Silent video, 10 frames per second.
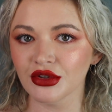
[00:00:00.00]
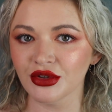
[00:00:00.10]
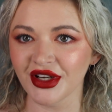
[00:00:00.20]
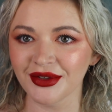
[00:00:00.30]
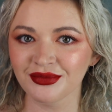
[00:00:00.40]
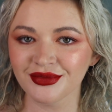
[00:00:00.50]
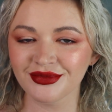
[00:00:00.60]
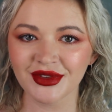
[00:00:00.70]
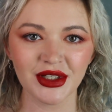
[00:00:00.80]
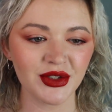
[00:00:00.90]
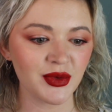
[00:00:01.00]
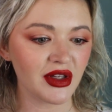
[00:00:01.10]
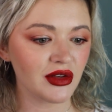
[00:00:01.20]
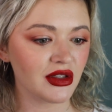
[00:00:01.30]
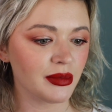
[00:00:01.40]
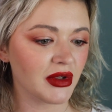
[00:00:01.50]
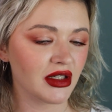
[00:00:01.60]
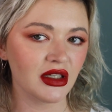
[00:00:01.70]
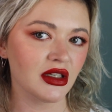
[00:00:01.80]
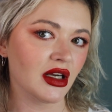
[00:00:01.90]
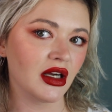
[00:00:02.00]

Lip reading: Okay, here's without a lip liner.